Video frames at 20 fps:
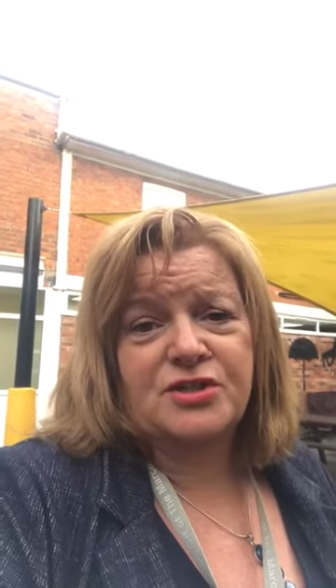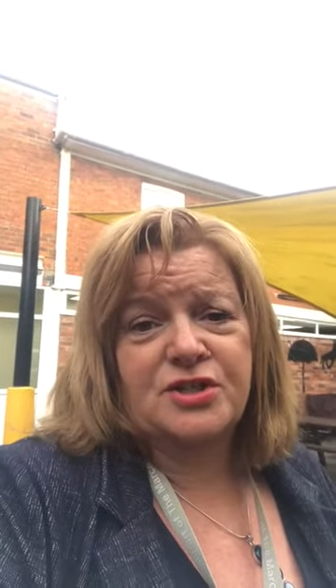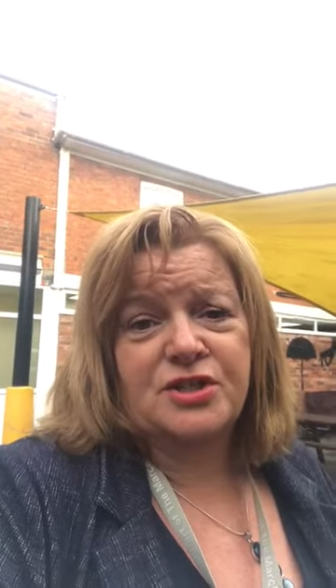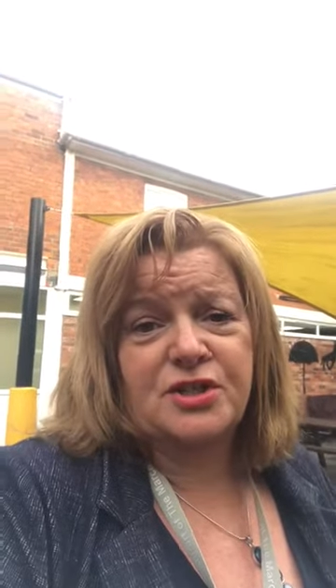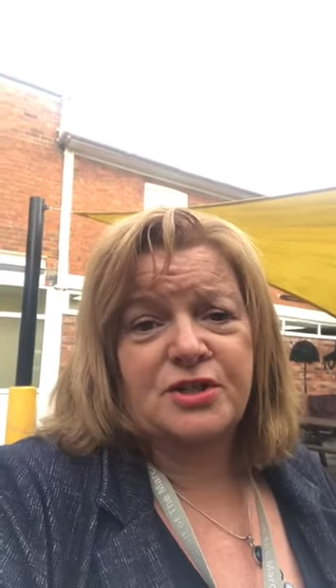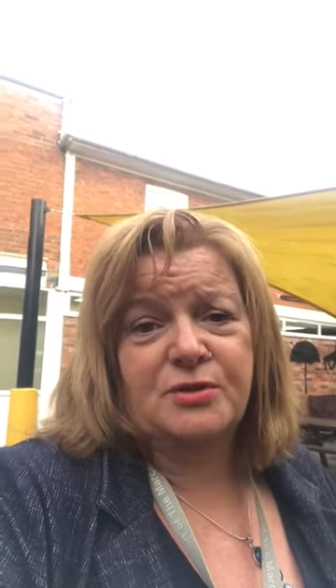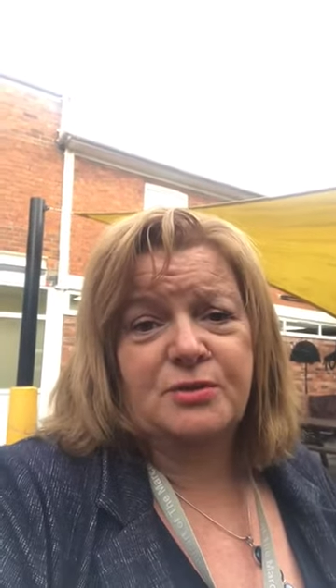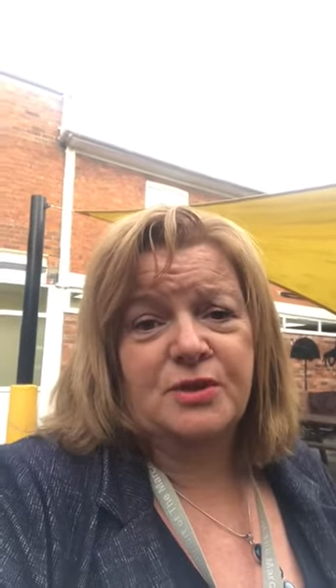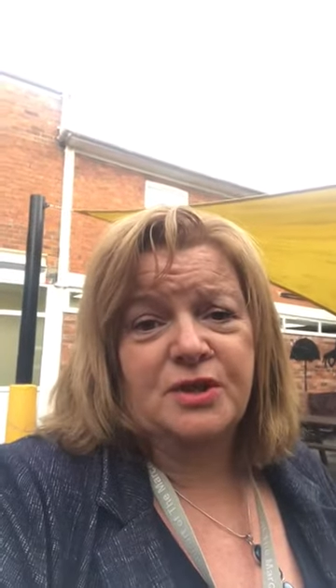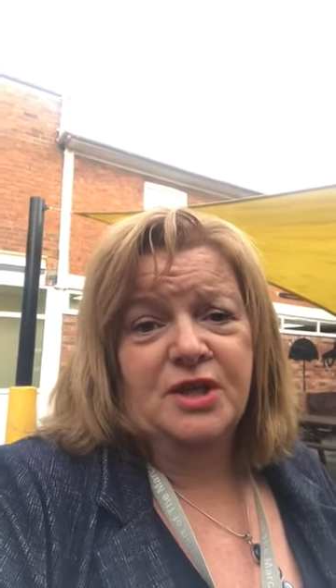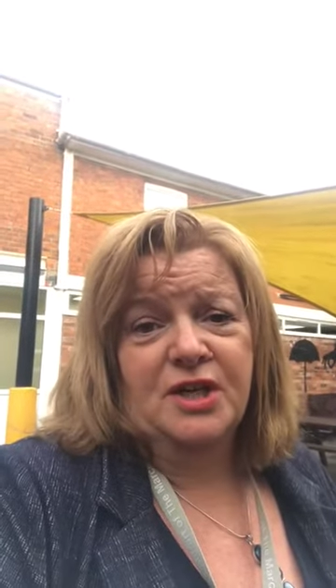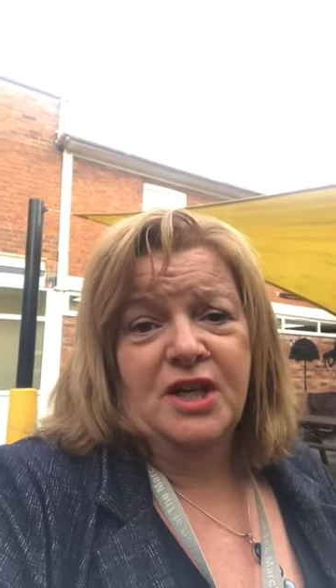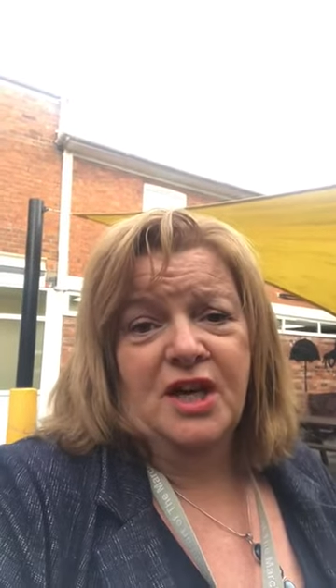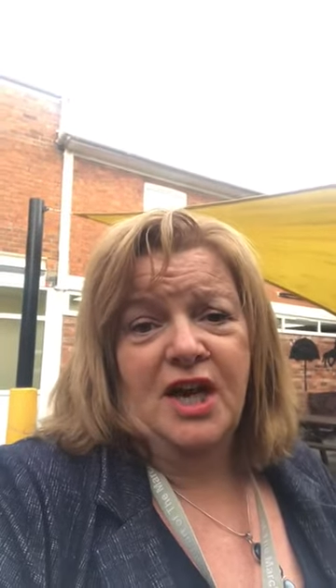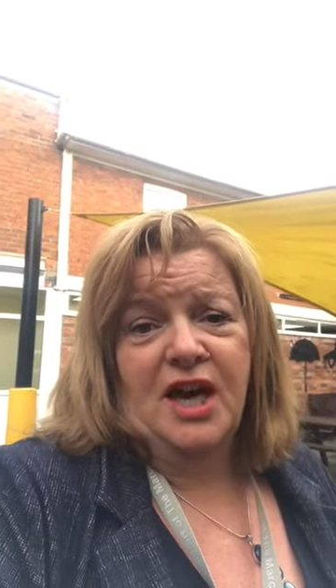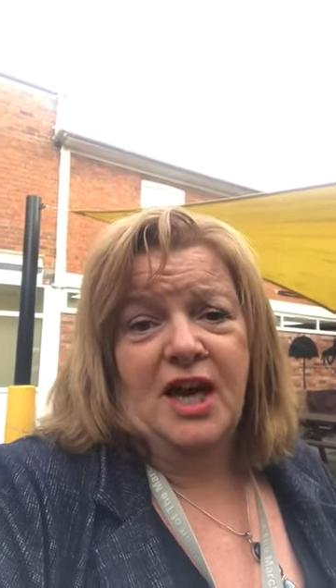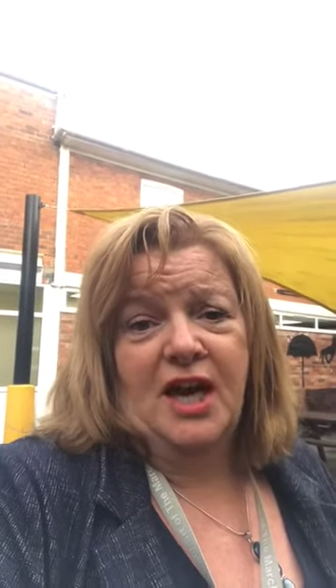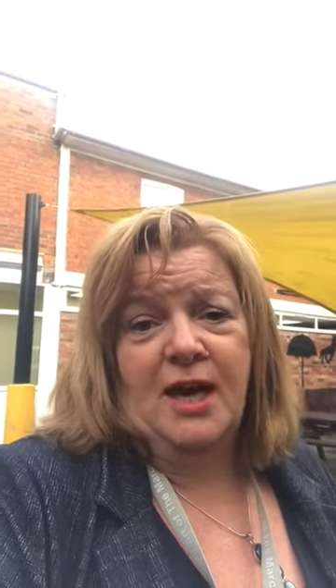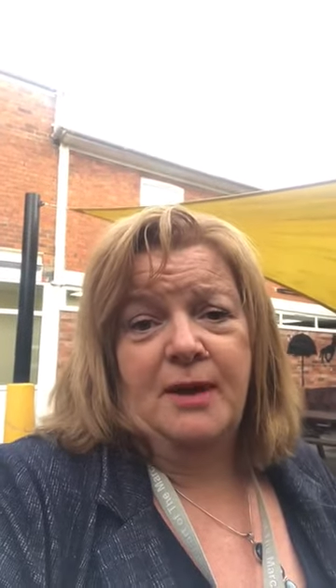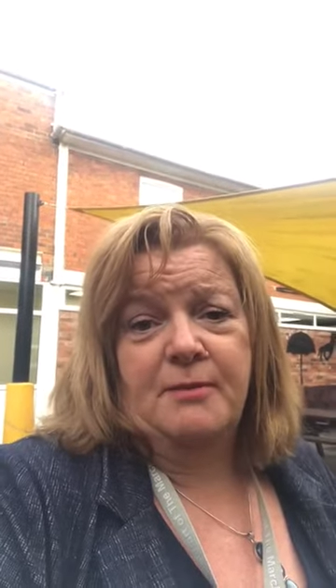to
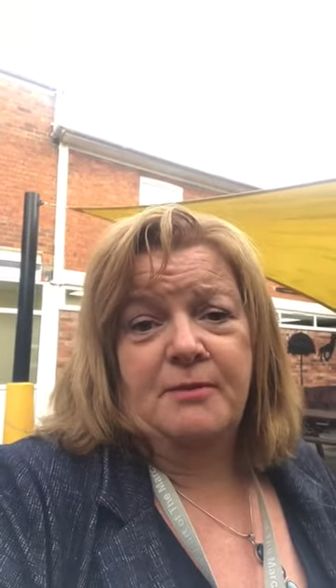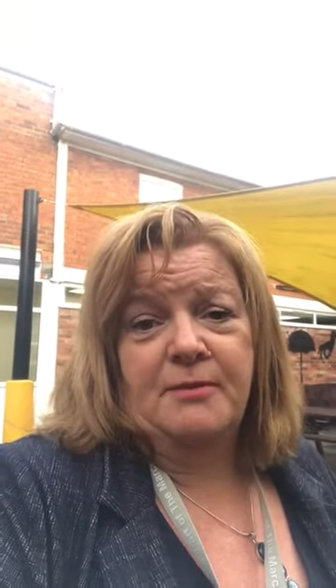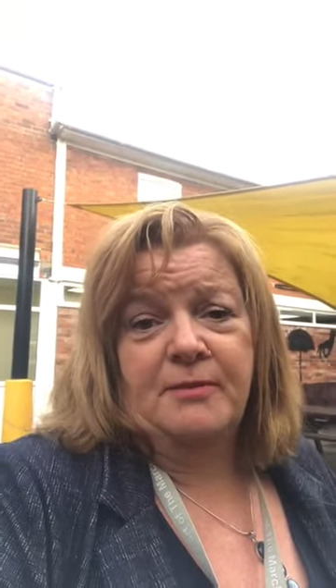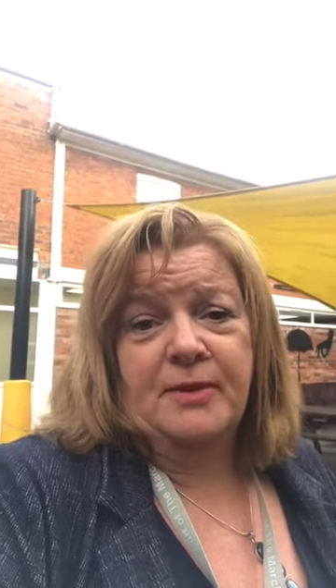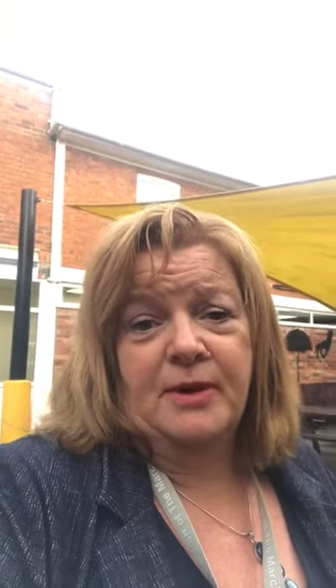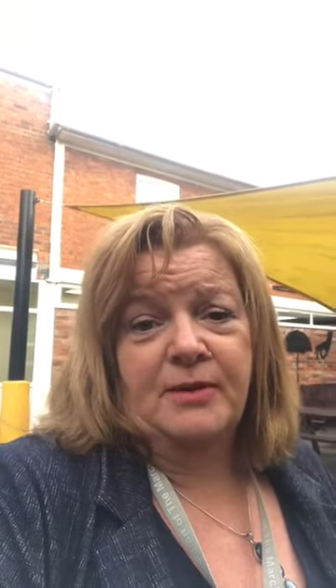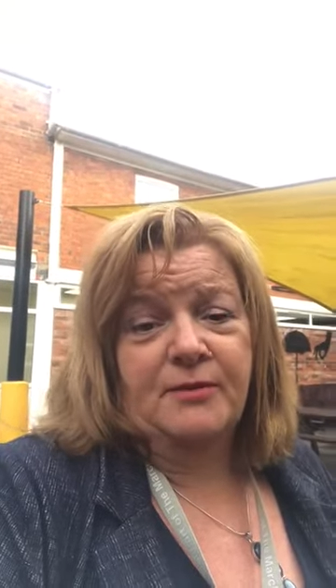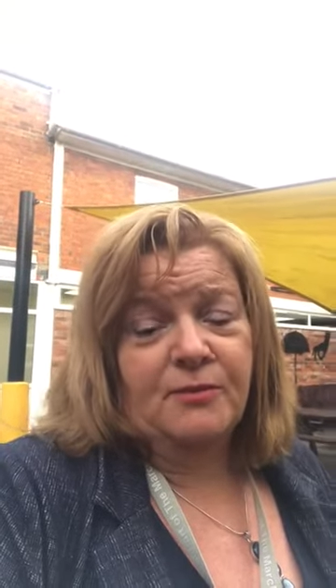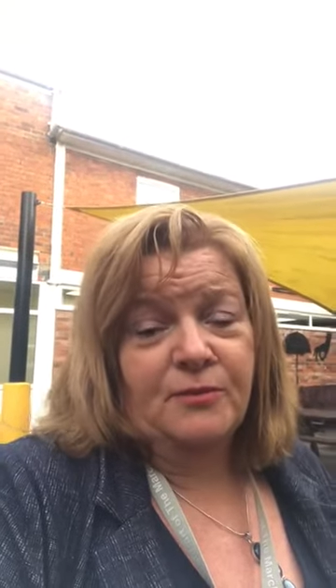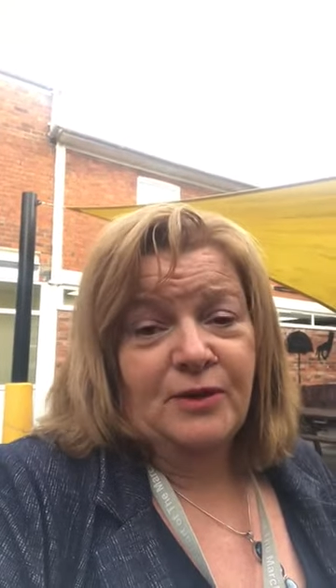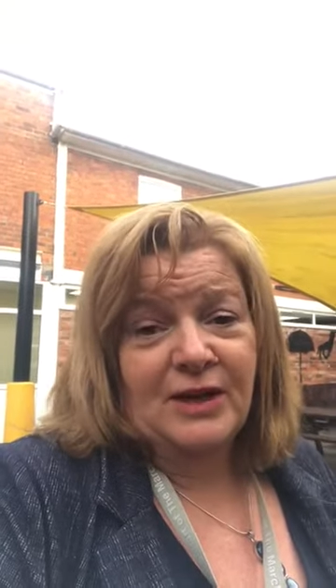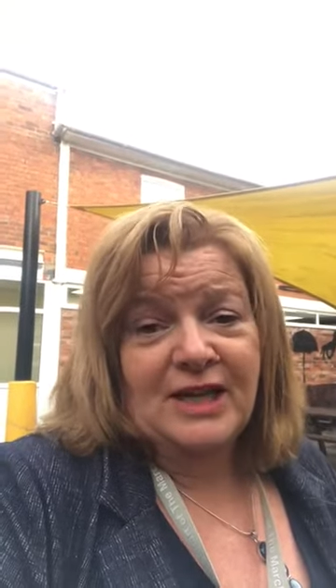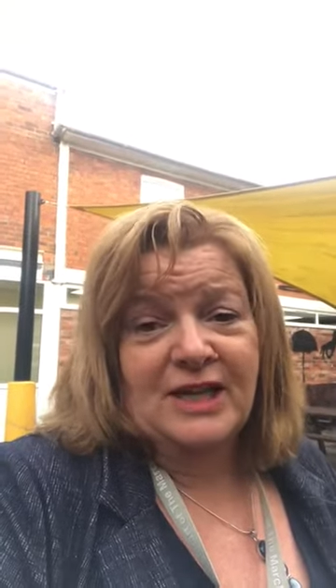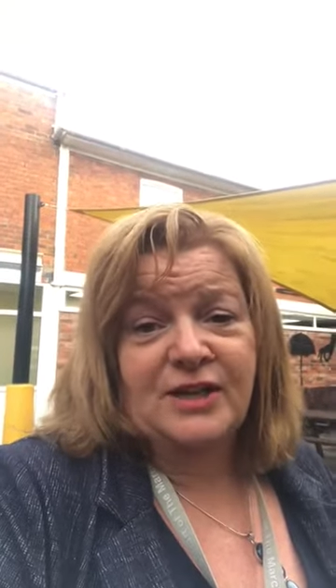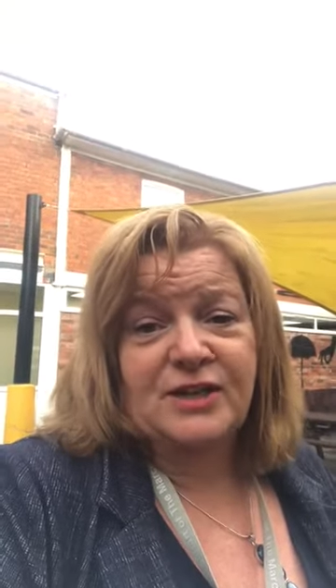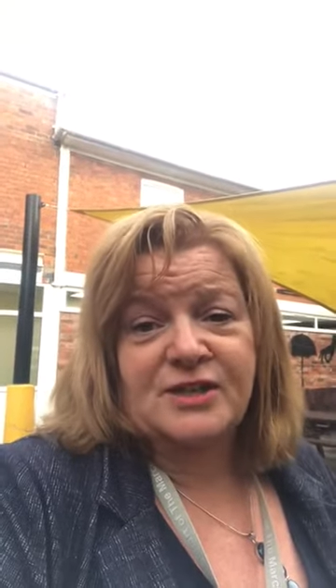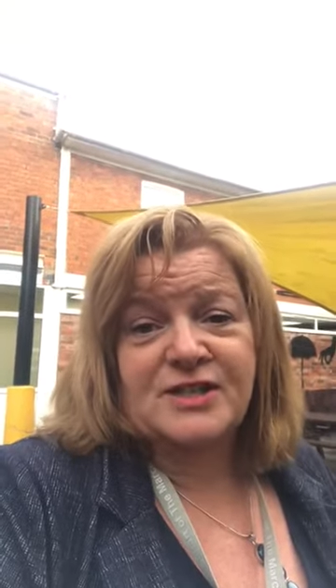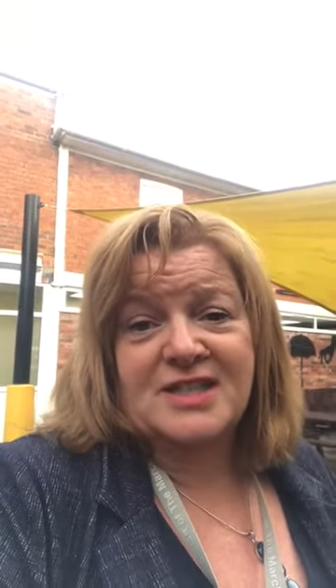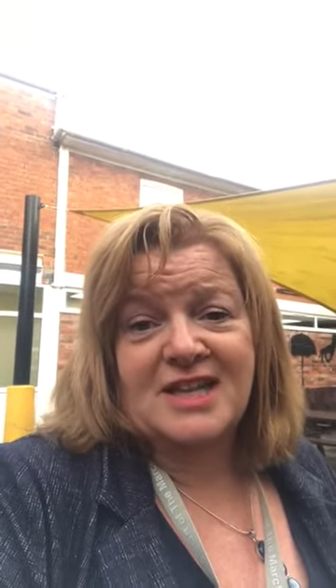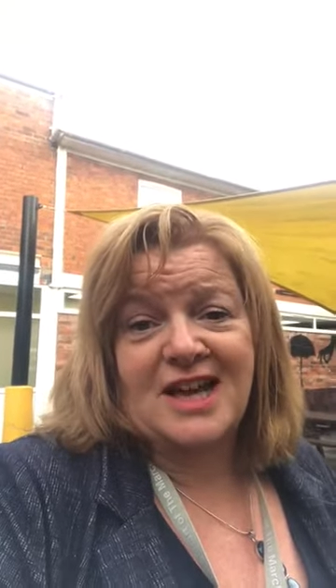really
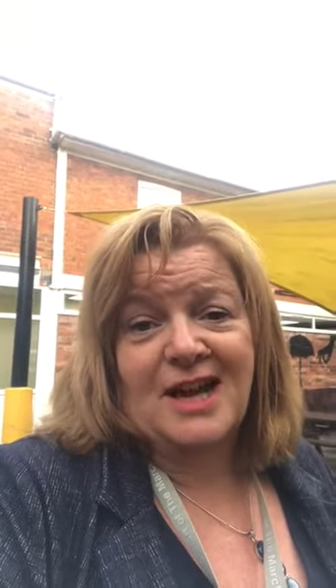good